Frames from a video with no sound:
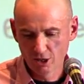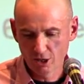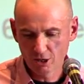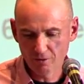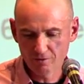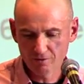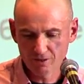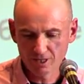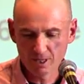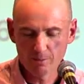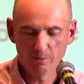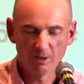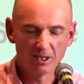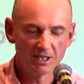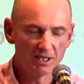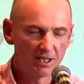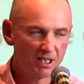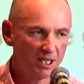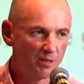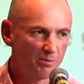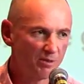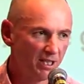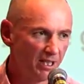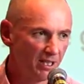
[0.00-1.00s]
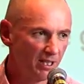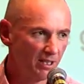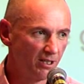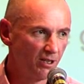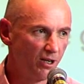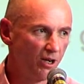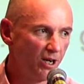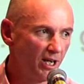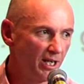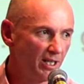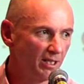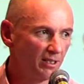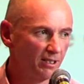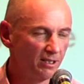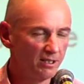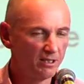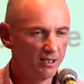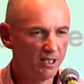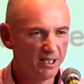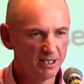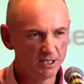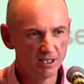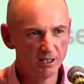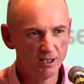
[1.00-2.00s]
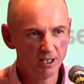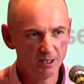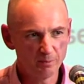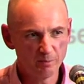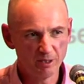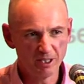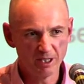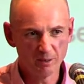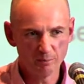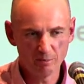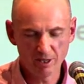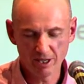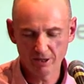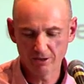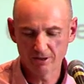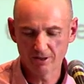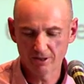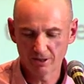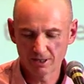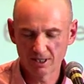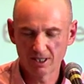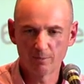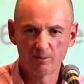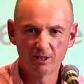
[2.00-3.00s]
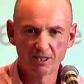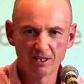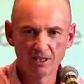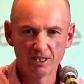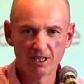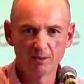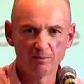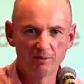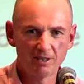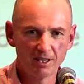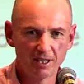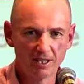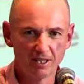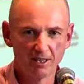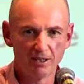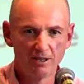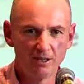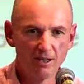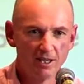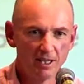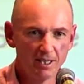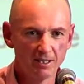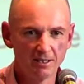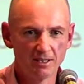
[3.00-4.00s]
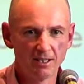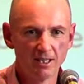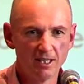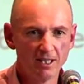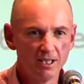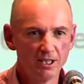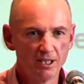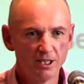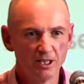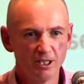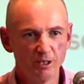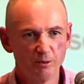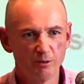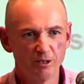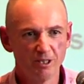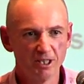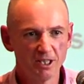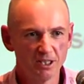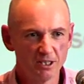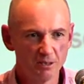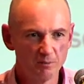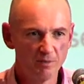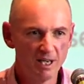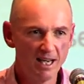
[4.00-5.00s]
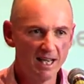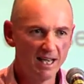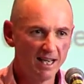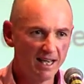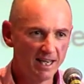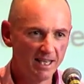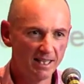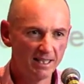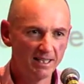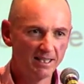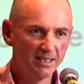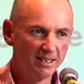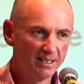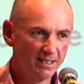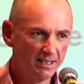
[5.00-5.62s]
If someone steps out of line, it's actually like being a parent. Someone steps out of line, you don't want to hit them hard